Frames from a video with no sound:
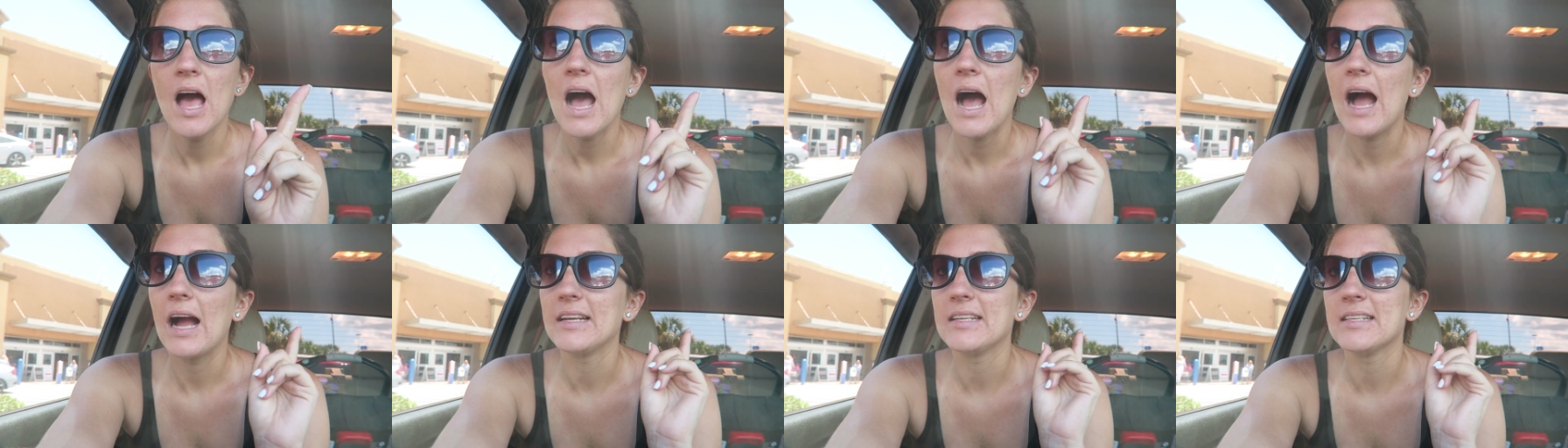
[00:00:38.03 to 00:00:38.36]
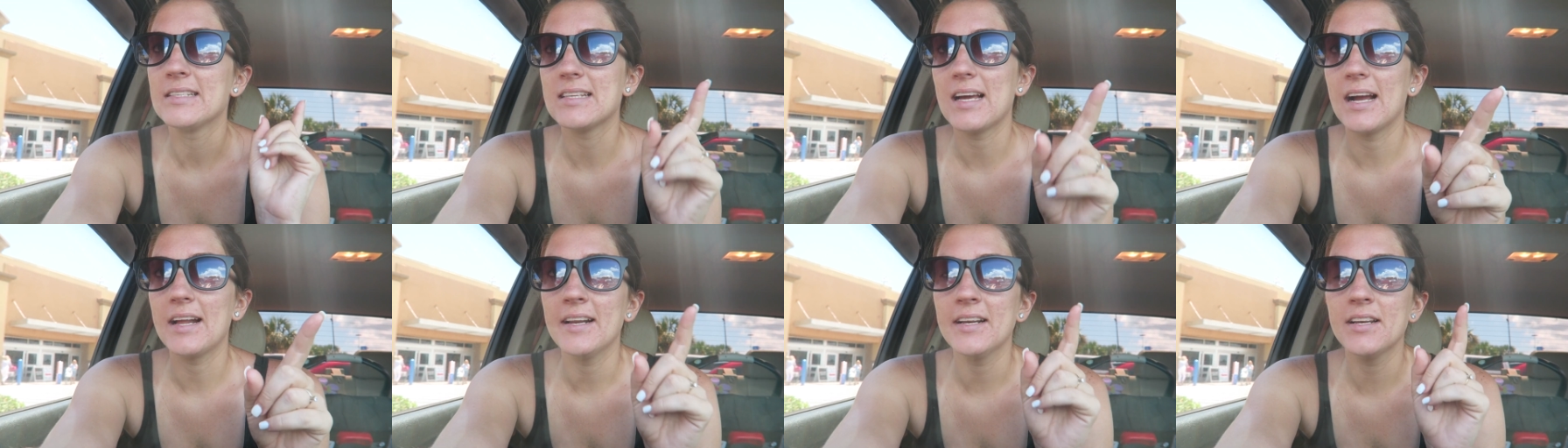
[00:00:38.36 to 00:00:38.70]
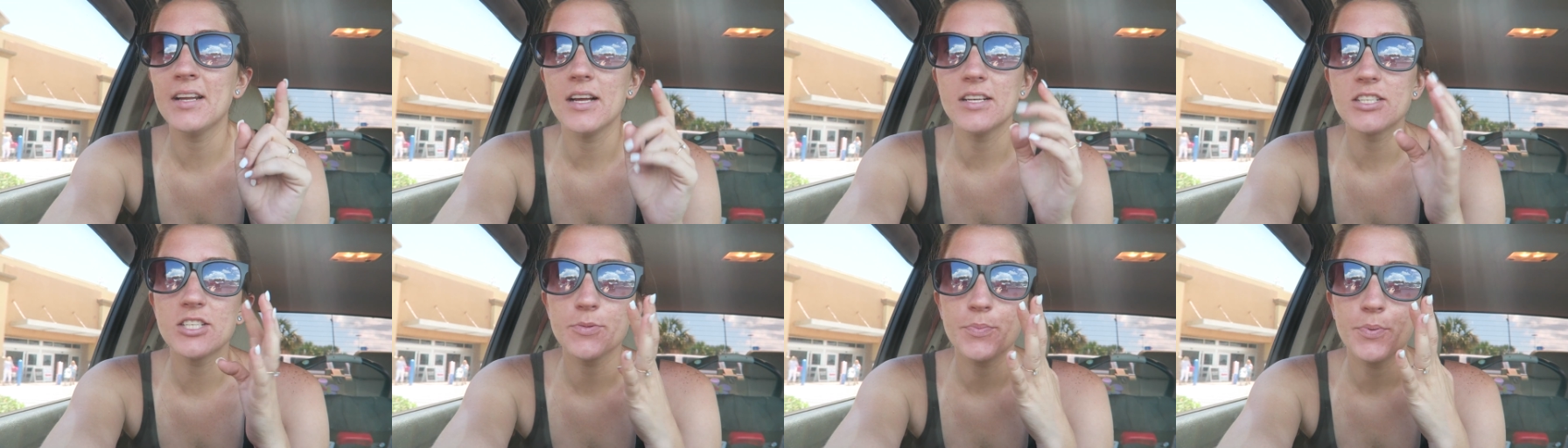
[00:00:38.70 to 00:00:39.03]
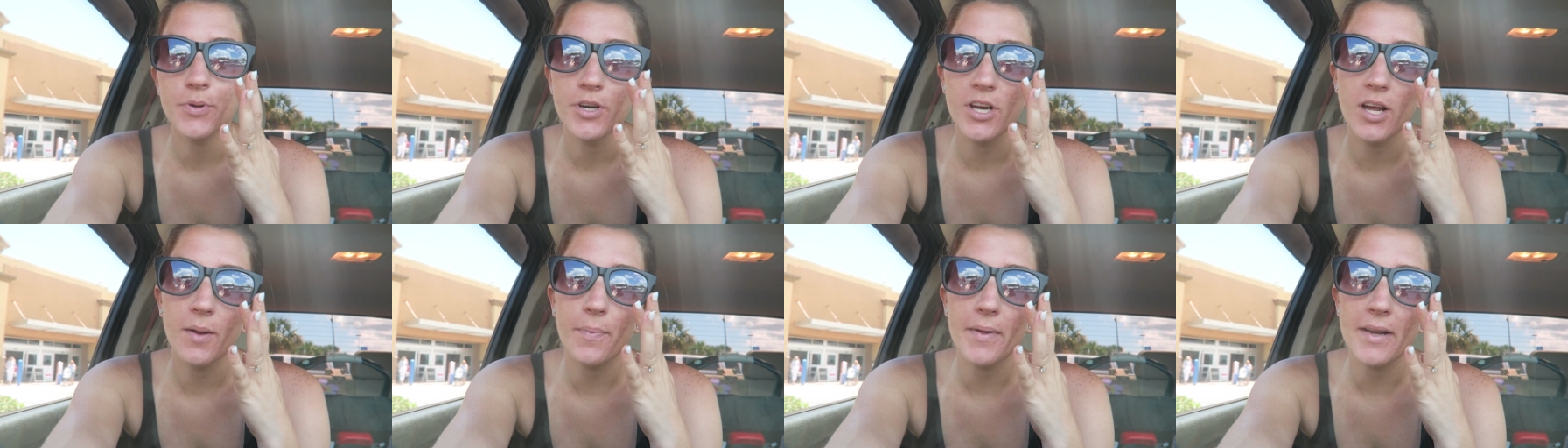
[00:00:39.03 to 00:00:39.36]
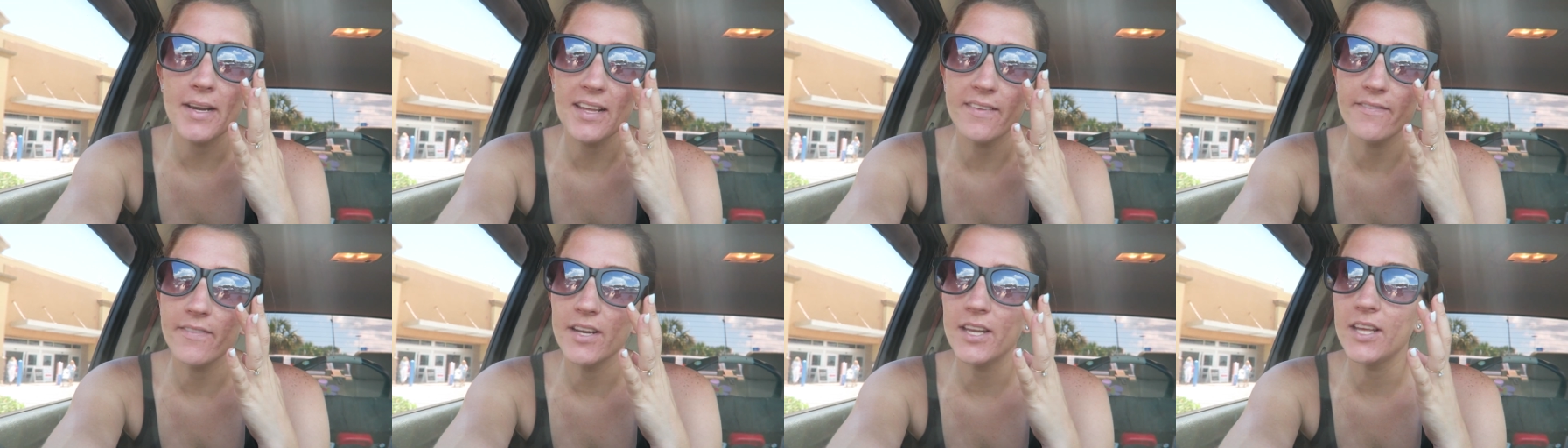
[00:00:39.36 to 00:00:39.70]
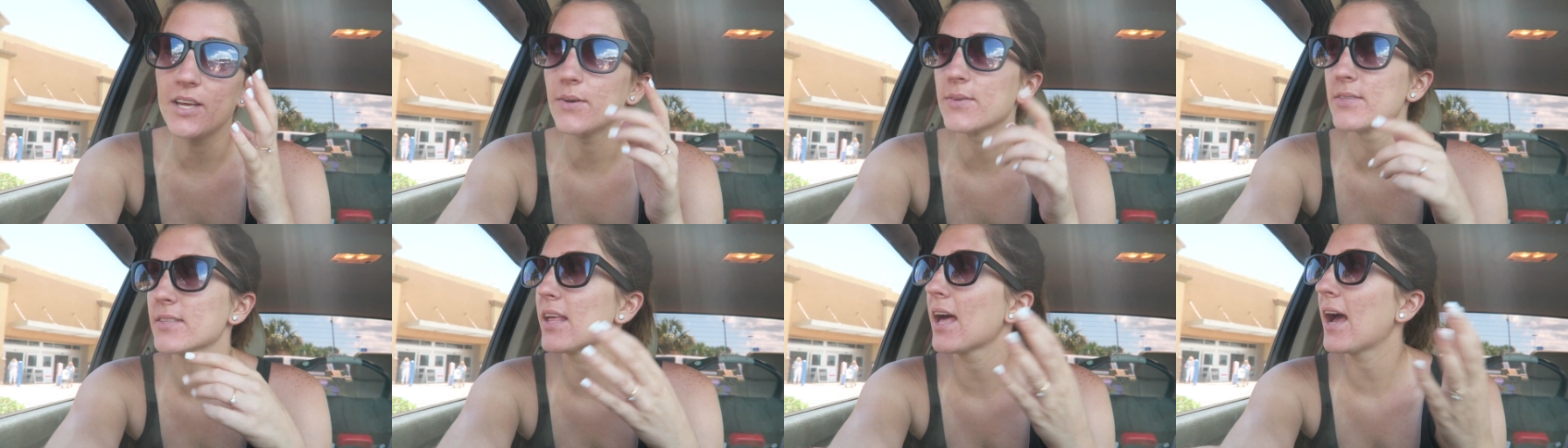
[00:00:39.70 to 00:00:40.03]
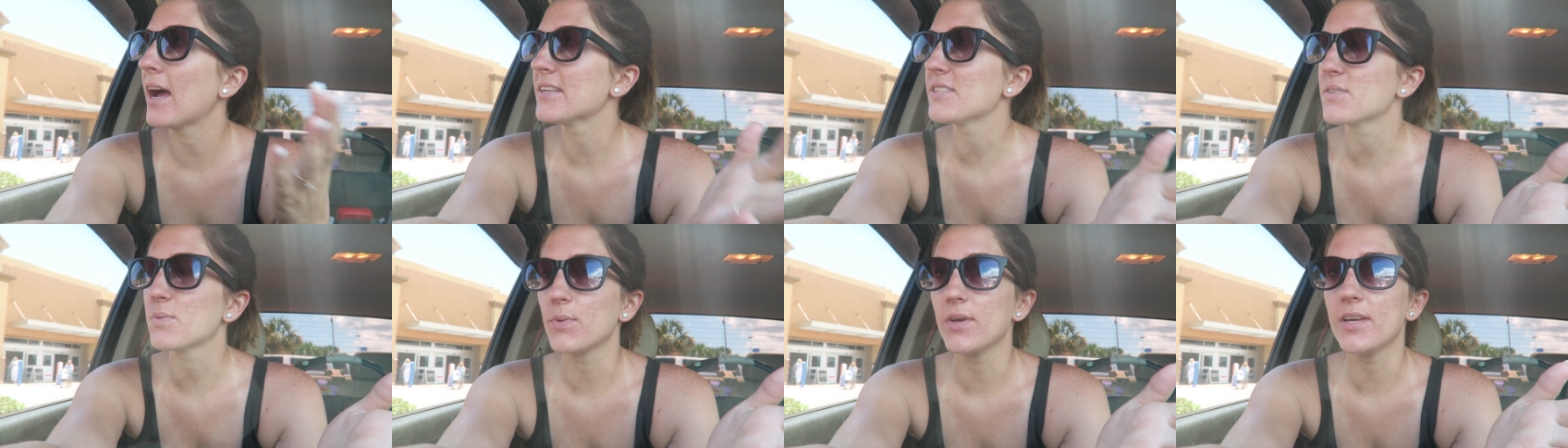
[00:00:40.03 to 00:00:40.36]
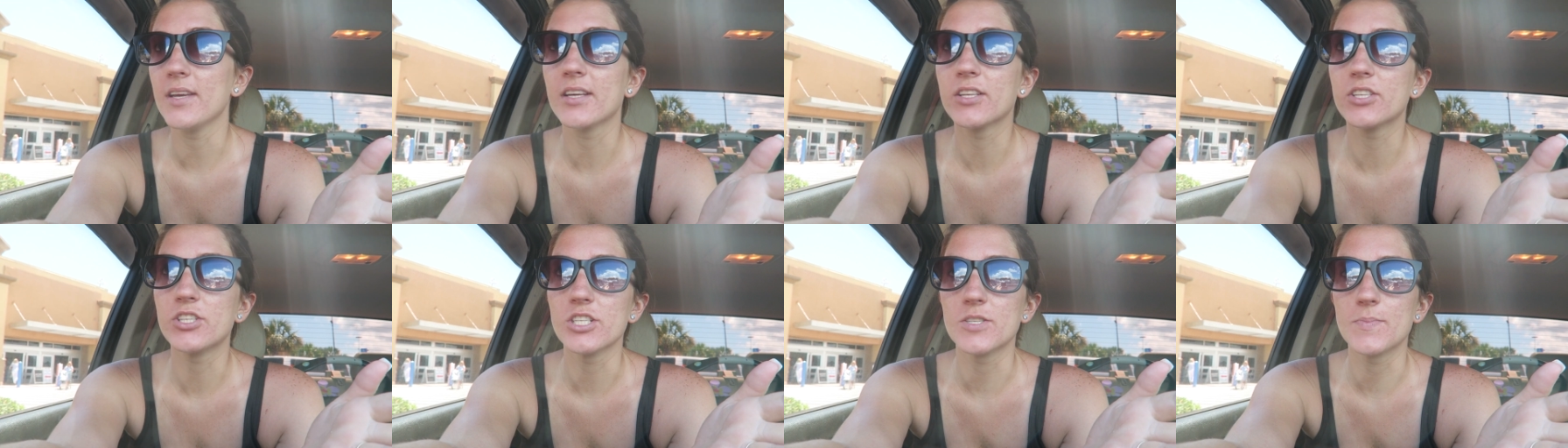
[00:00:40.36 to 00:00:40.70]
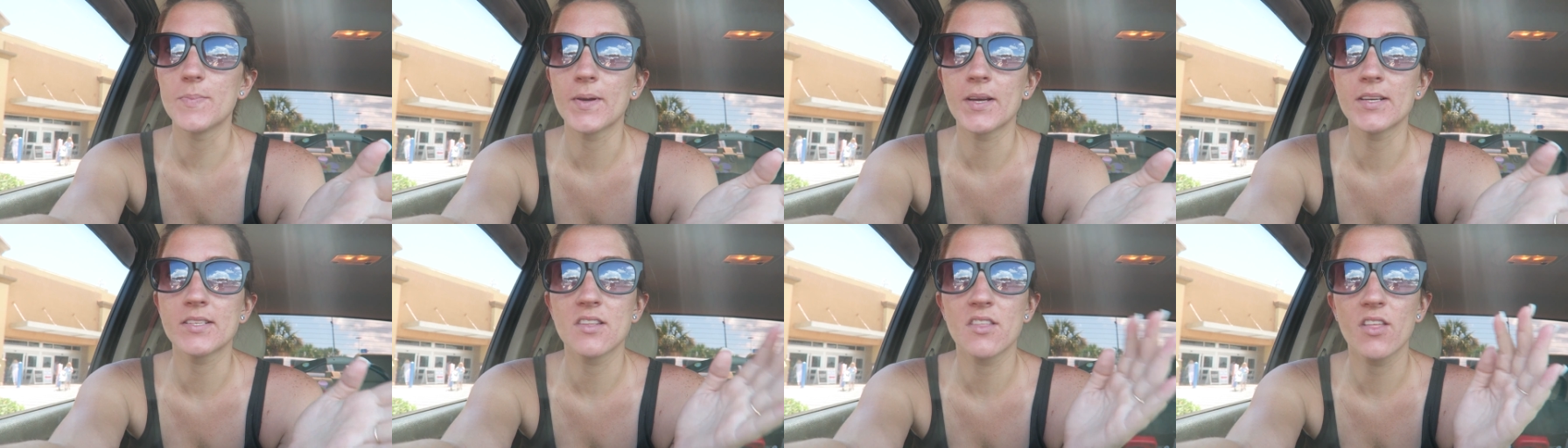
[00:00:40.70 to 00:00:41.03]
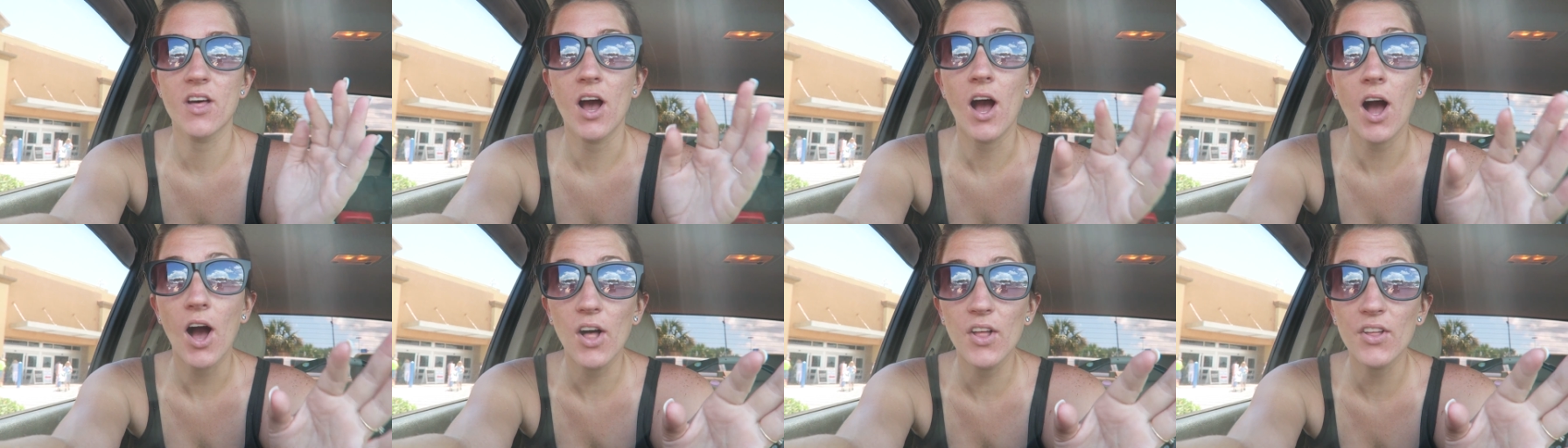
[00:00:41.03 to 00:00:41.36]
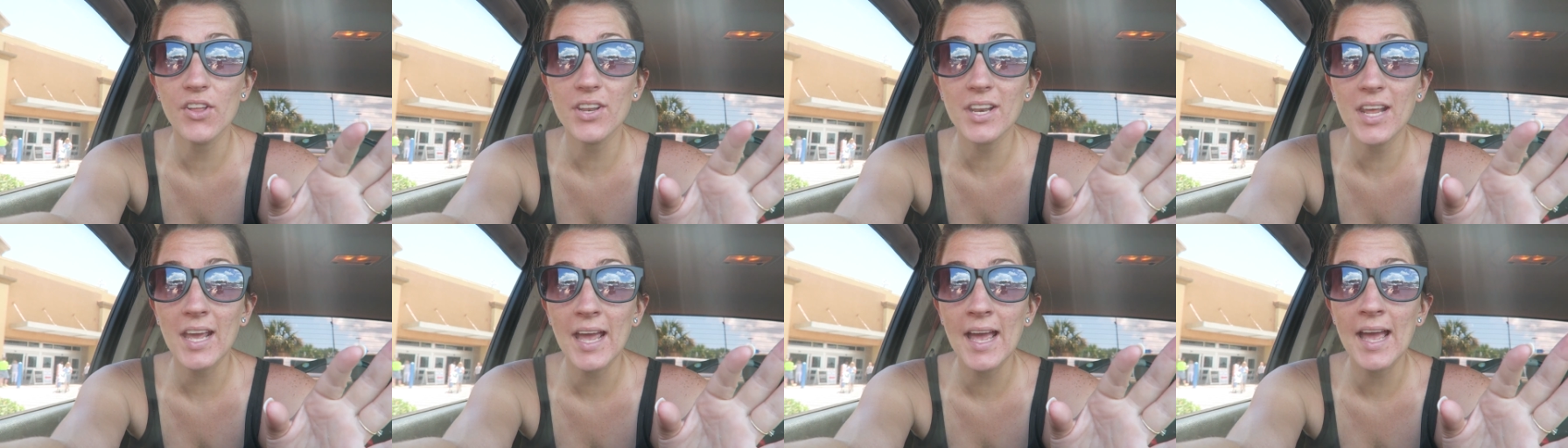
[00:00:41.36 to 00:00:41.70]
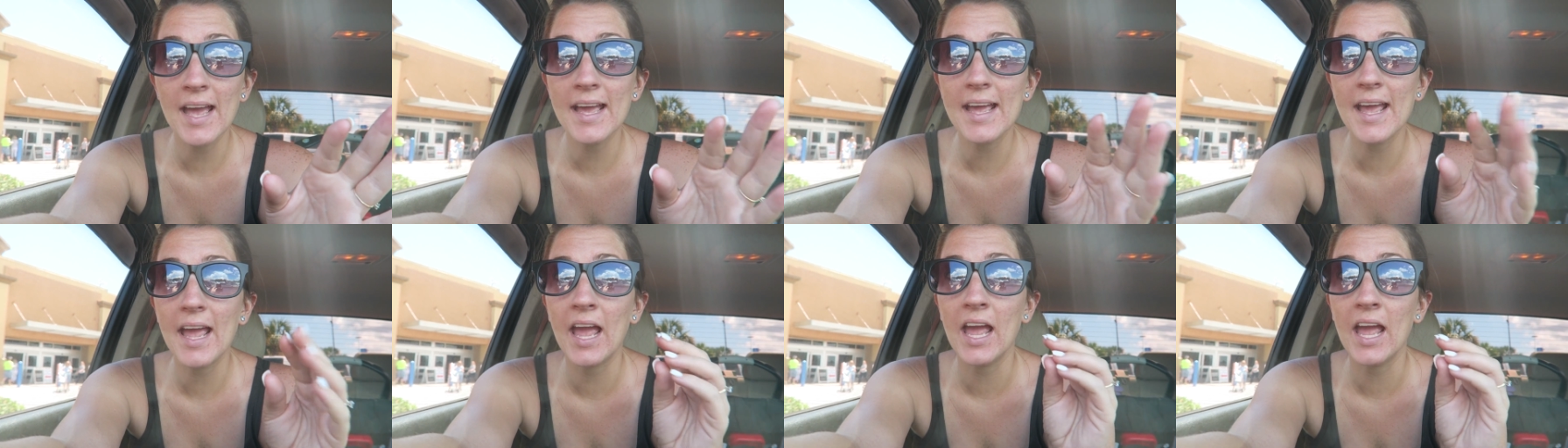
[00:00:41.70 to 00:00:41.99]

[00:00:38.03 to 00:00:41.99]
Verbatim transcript: I decided not to put up any videos last week just because of the holiday